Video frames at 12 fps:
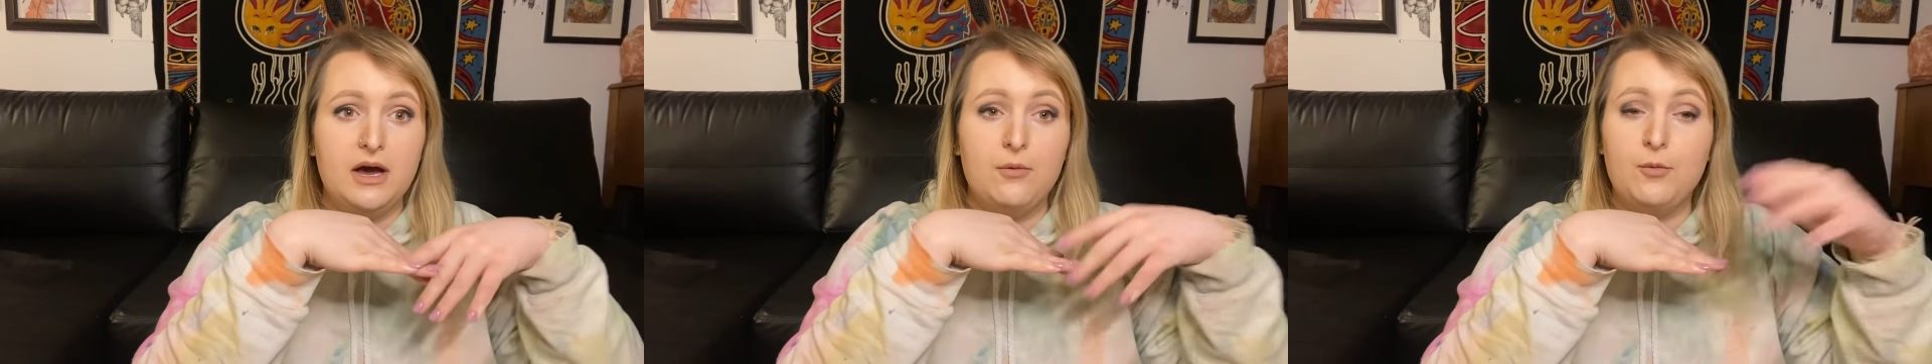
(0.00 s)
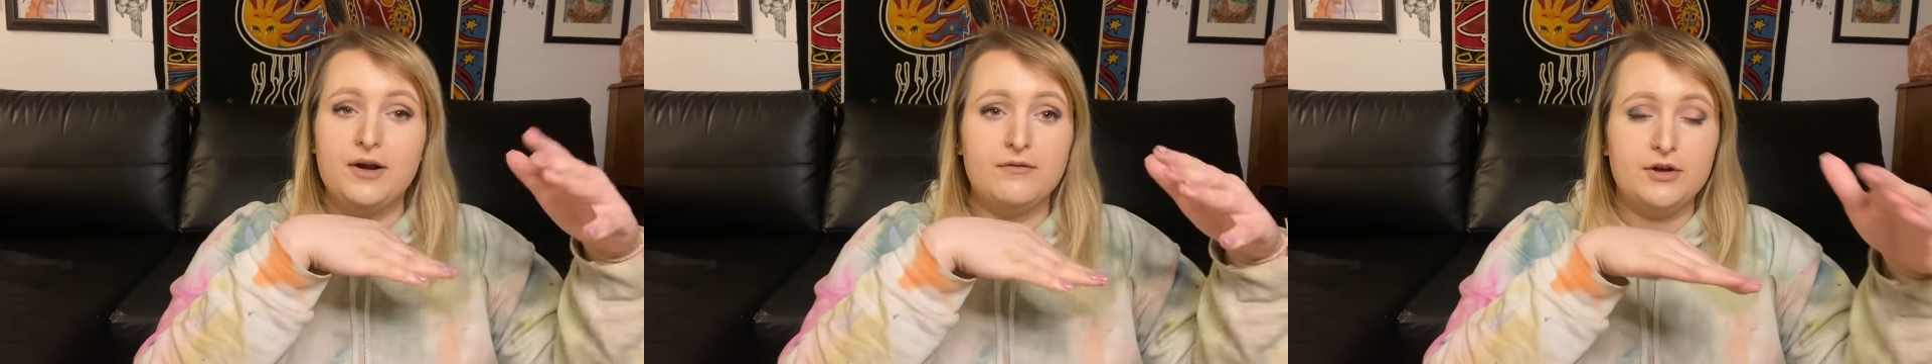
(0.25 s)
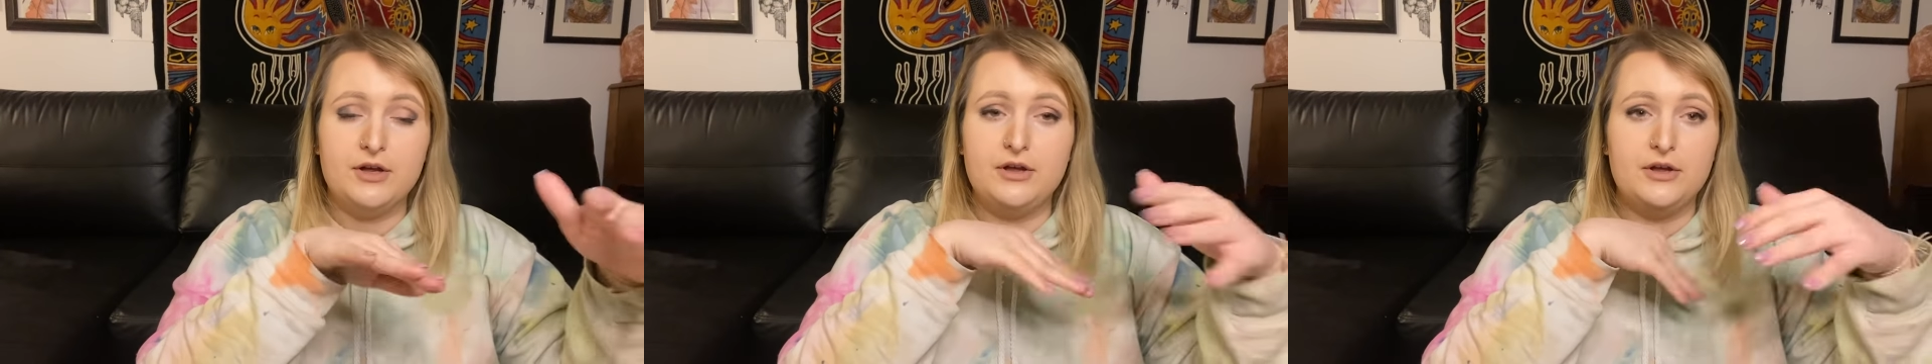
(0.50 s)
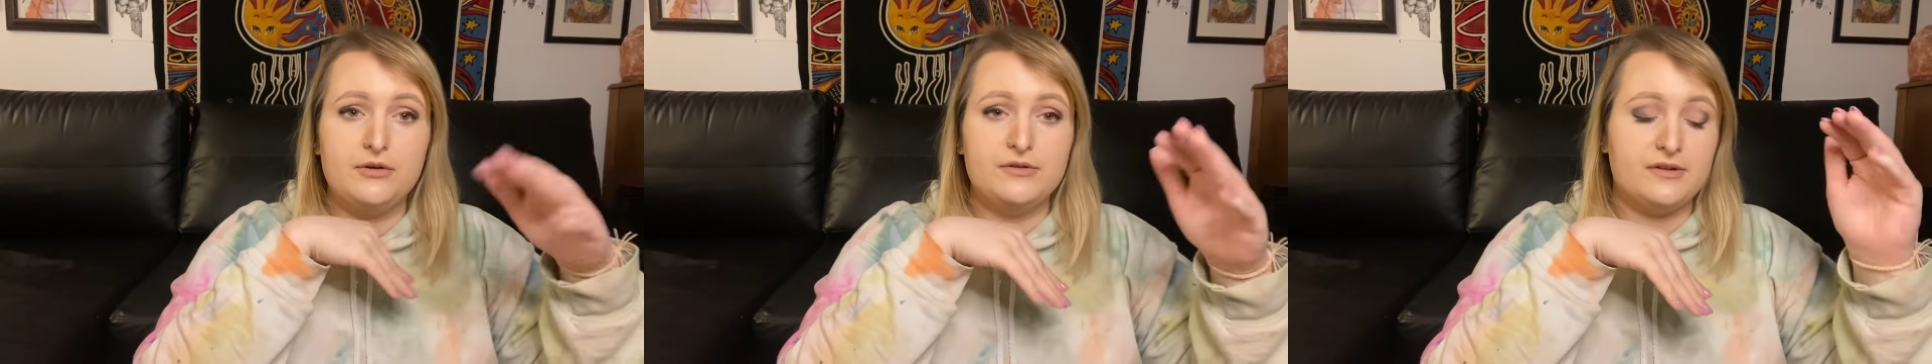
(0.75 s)
whatever you
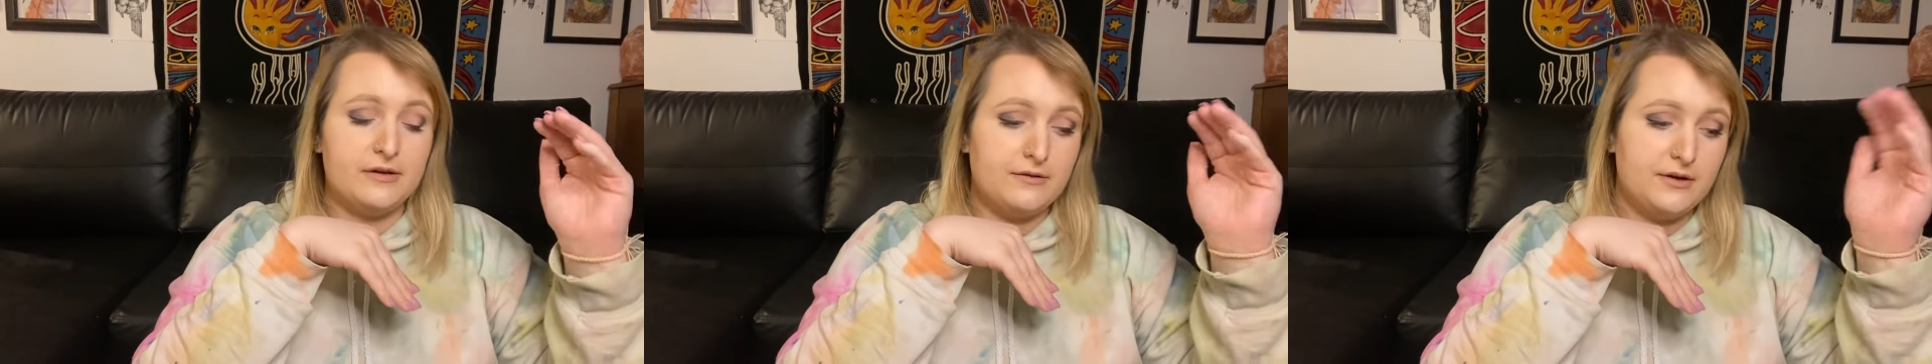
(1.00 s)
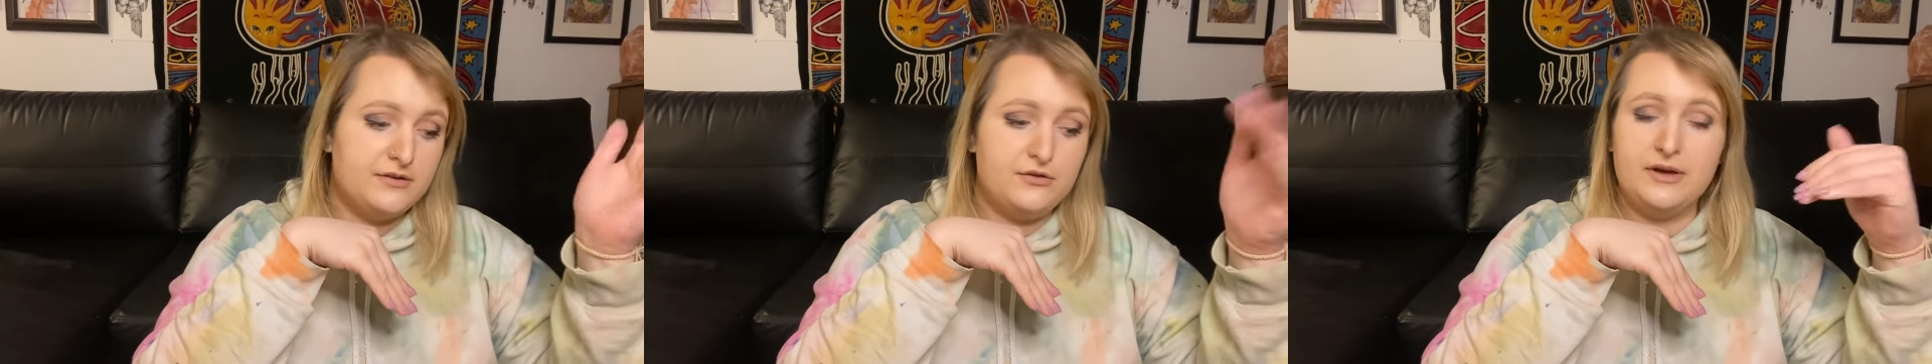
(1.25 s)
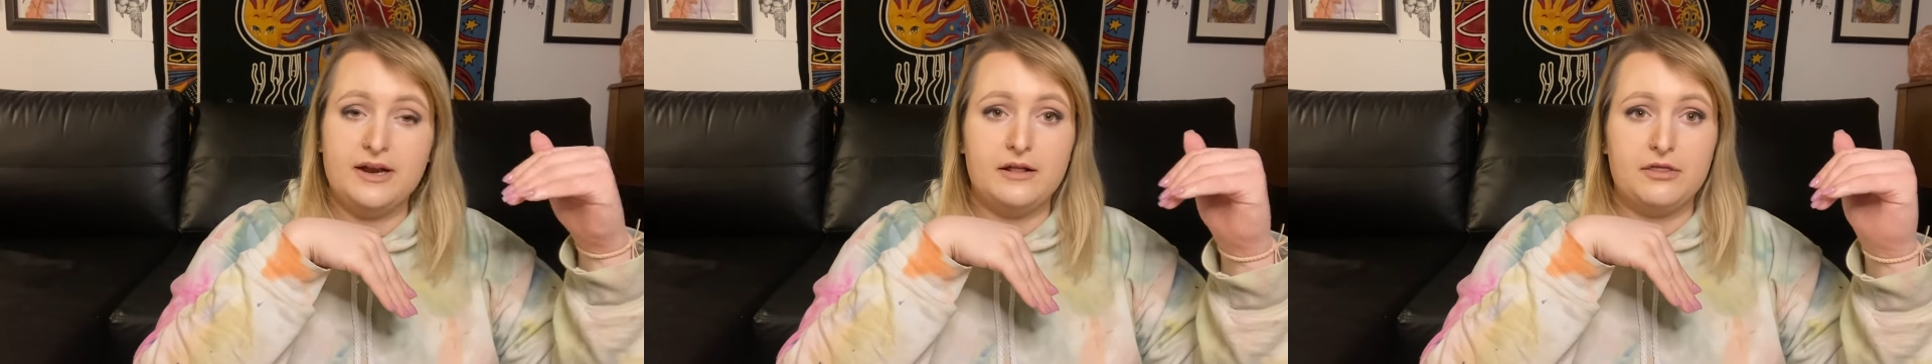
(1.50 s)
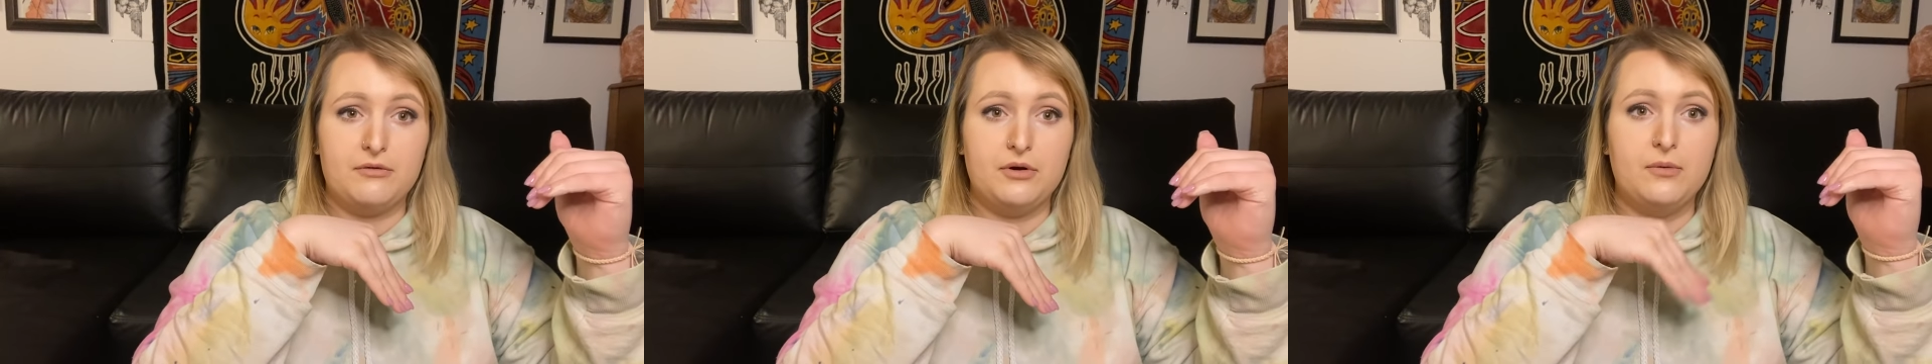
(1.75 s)
use, as long as you get it
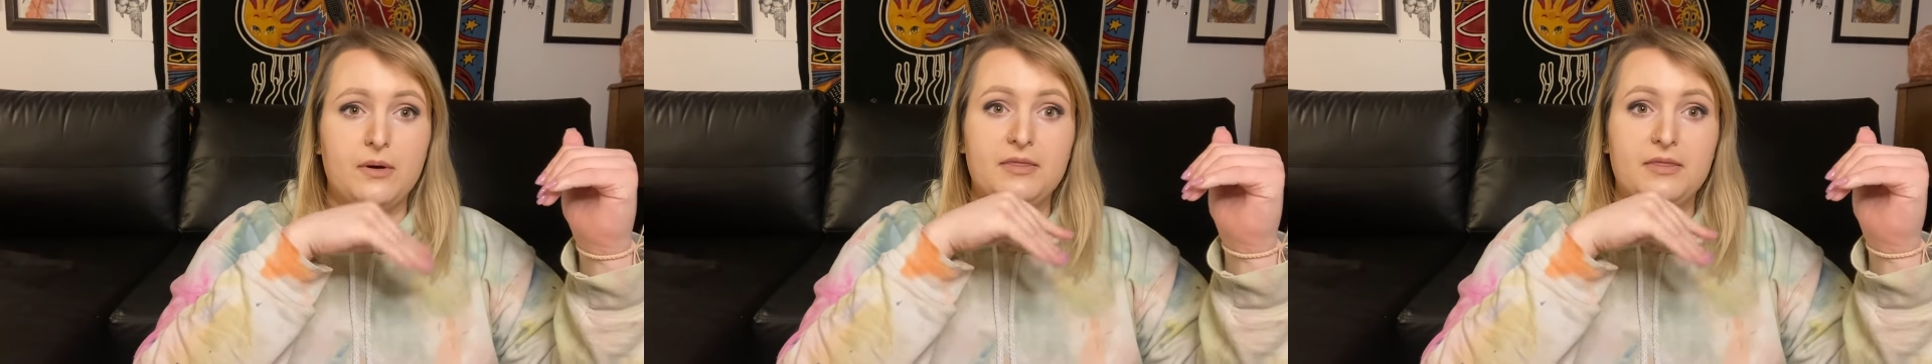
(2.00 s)
through,